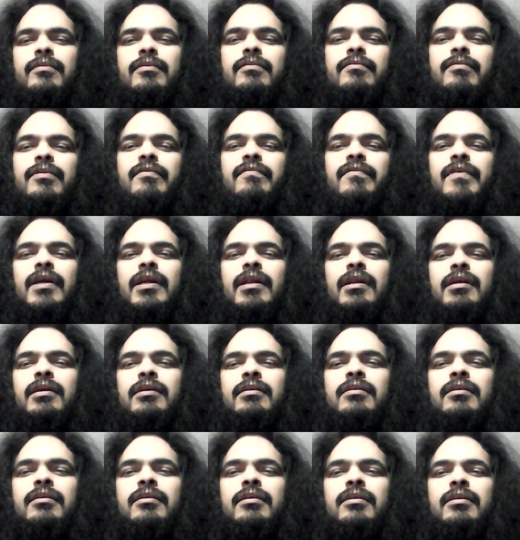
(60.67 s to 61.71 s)
Revealing
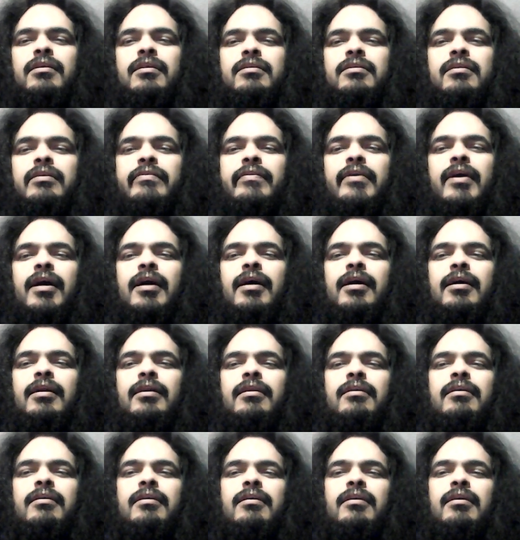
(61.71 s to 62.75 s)
the Goodness of God,
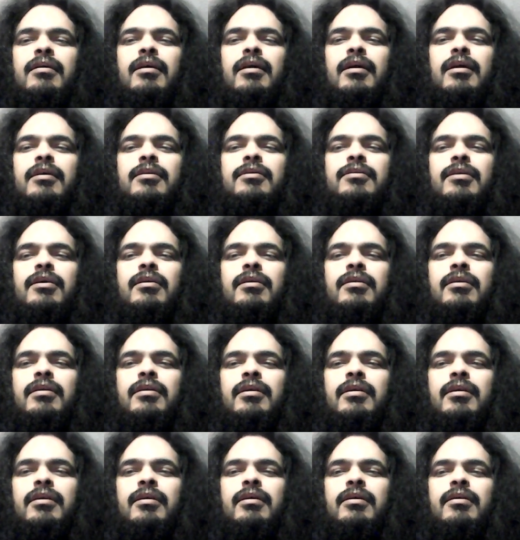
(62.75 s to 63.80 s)
a
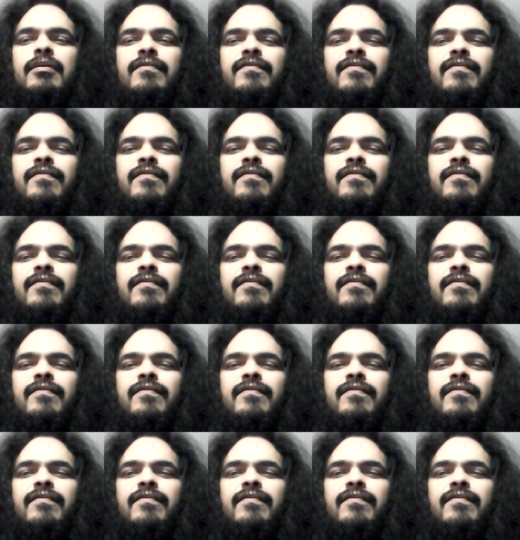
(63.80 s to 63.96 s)
journey of